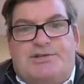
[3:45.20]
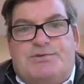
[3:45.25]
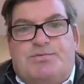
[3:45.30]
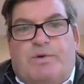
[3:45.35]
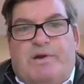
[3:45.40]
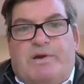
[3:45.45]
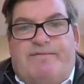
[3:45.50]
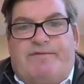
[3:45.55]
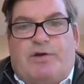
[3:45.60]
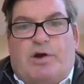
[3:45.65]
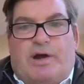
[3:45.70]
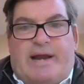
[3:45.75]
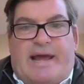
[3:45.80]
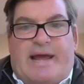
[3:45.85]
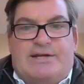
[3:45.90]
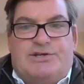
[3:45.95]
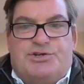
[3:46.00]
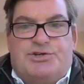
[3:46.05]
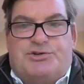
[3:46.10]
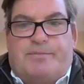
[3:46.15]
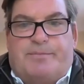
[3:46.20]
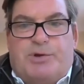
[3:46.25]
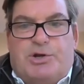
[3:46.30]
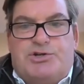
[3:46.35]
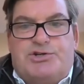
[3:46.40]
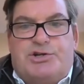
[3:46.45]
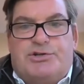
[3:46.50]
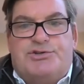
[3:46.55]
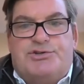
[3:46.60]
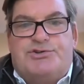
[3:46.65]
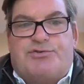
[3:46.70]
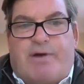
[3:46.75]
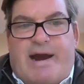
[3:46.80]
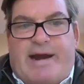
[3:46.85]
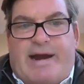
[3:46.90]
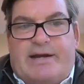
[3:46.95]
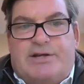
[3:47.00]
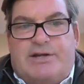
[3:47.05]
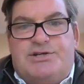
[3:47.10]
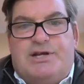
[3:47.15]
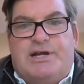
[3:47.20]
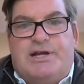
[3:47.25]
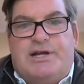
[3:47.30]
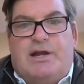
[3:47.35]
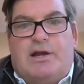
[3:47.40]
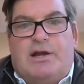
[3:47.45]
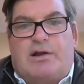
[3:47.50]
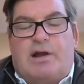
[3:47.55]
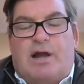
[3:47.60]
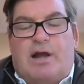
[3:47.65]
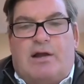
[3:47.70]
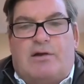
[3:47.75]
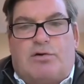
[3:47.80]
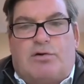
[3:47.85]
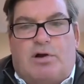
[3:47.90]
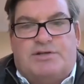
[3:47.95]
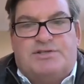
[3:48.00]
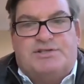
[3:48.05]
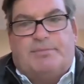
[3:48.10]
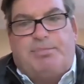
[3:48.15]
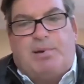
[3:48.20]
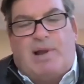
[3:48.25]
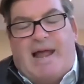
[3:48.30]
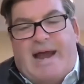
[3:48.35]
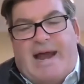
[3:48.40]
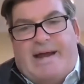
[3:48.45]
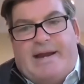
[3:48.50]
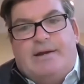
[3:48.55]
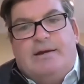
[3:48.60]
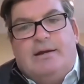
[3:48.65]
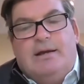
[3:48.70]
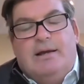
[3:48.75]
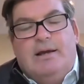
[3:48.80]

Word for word: We've got a distribution strategy ac across the planet.